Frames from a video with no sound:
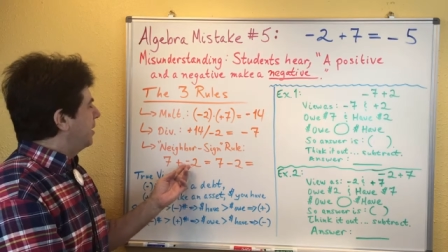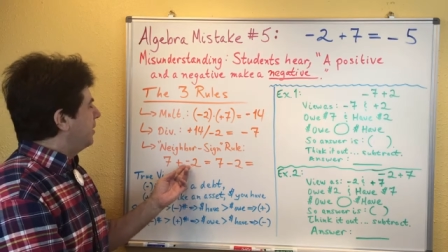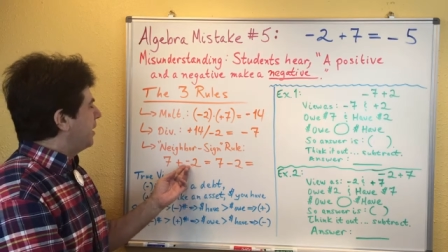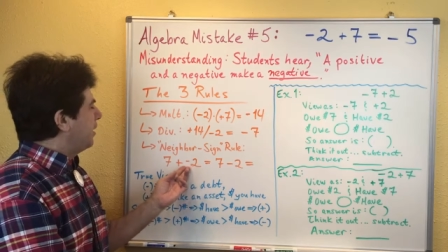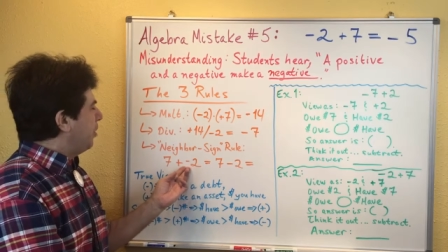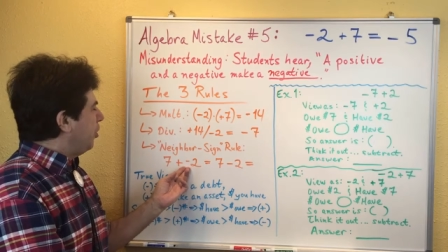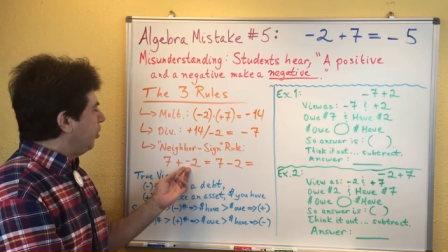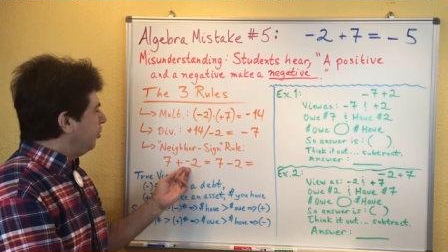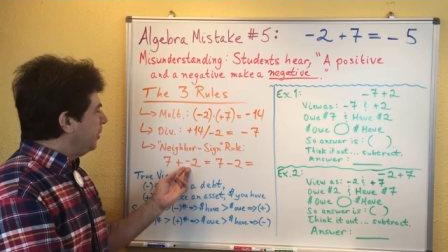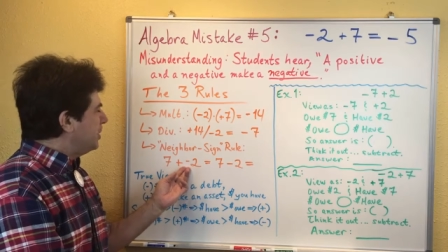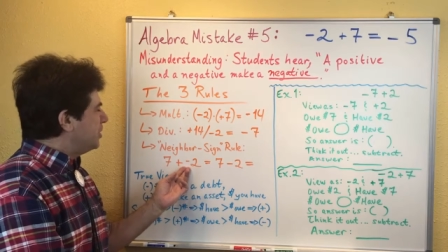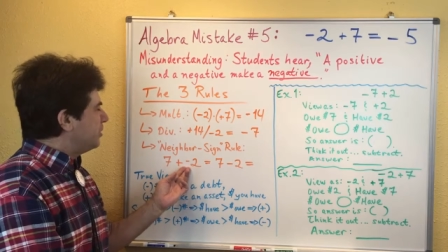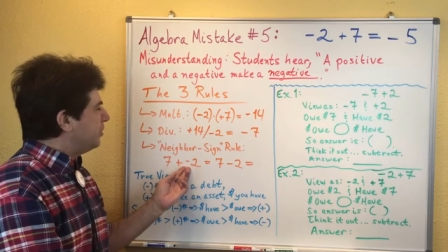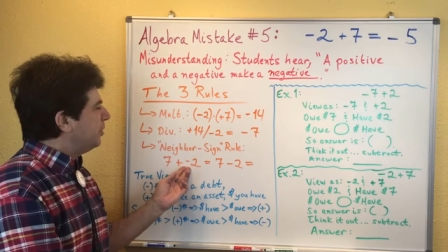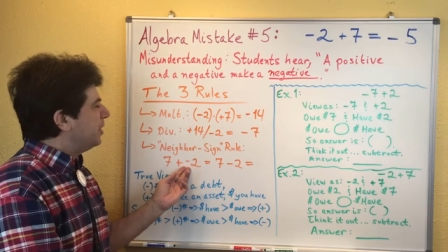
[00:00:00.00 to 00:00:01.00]
they
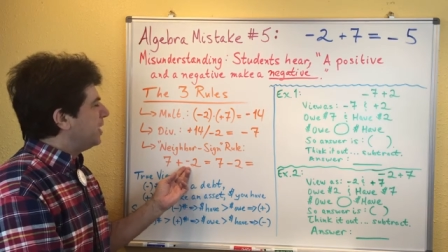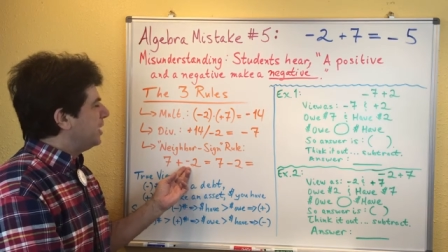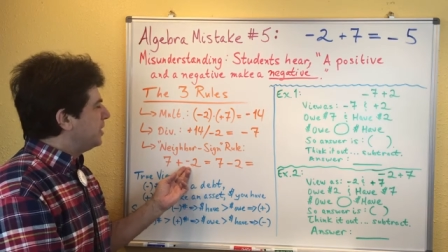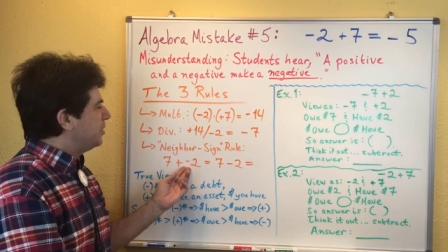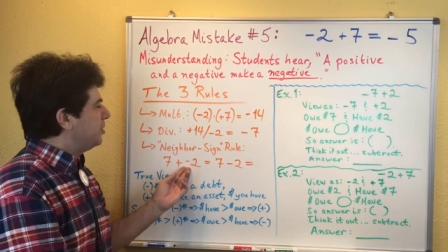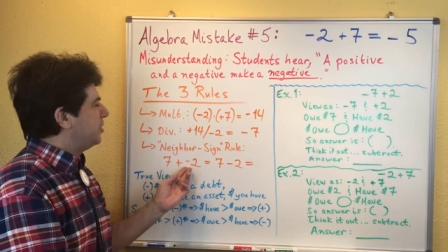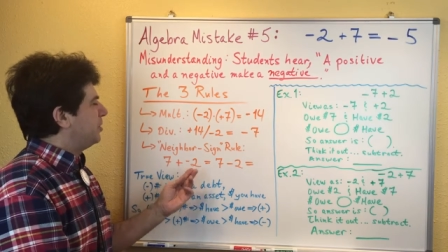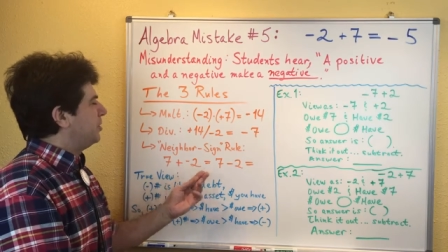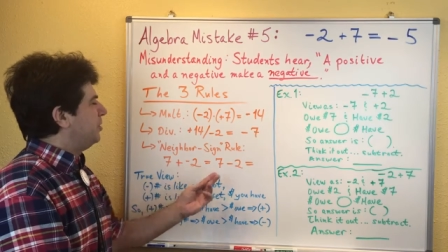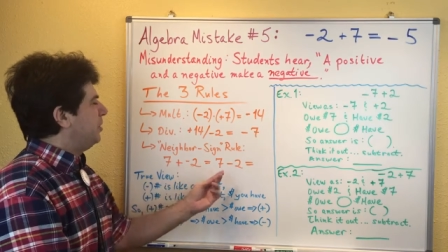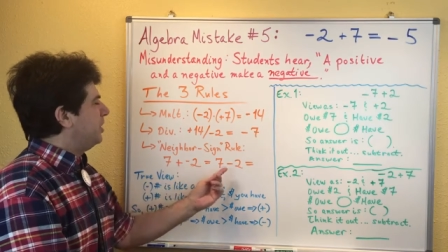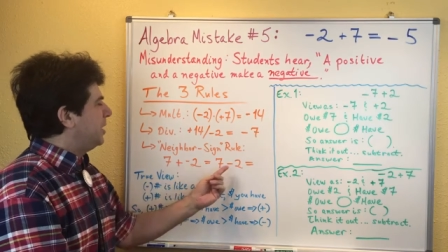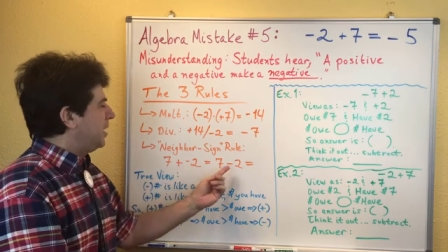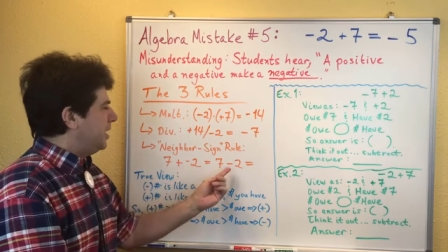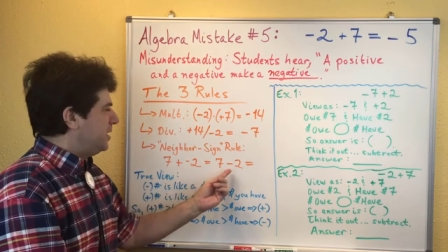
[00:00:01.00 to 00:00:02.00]
always turn into
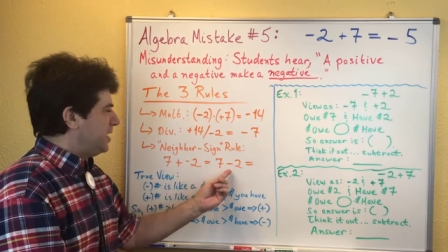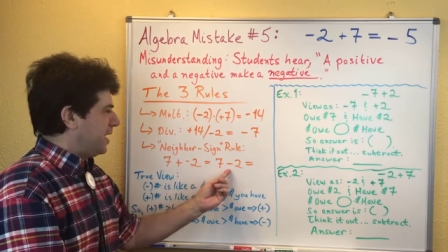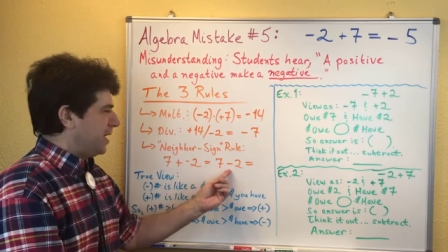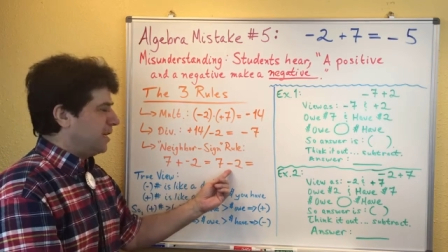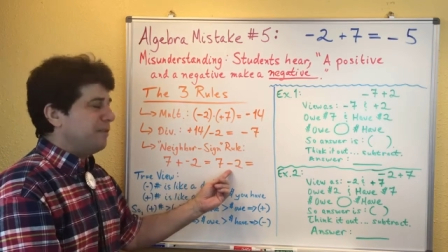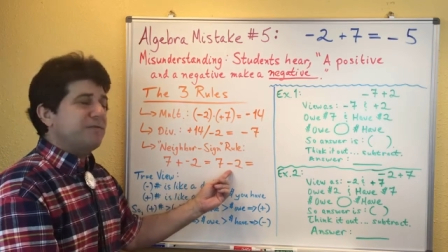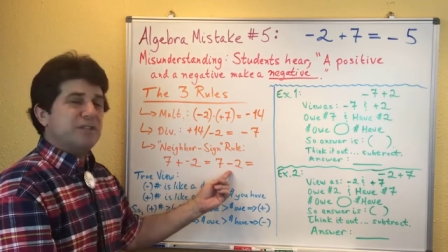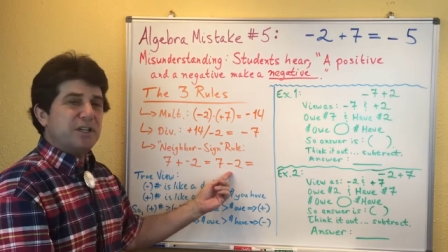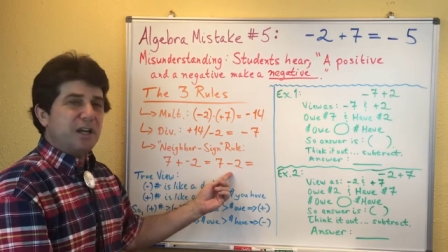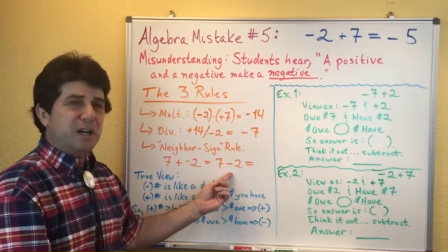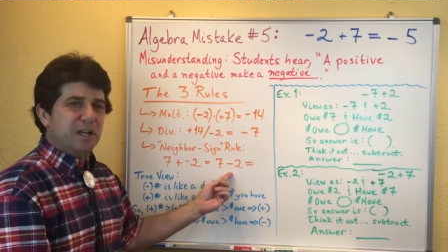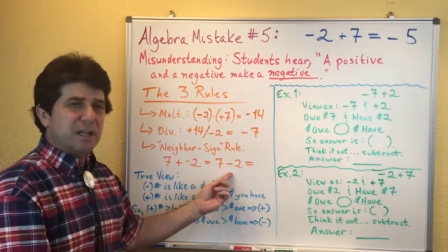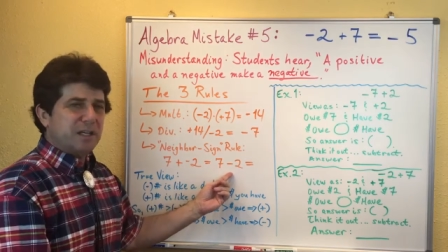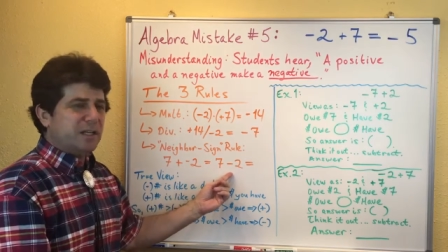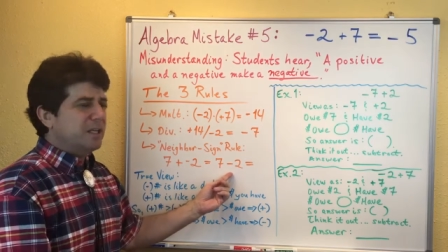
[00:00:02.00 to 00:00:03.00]
a negative
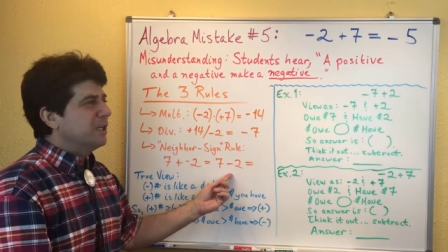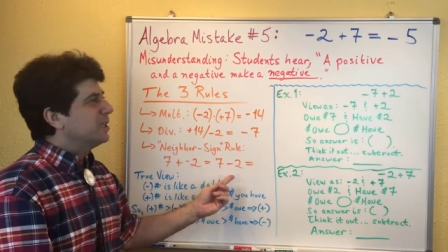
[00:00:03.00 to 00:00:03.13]
sign.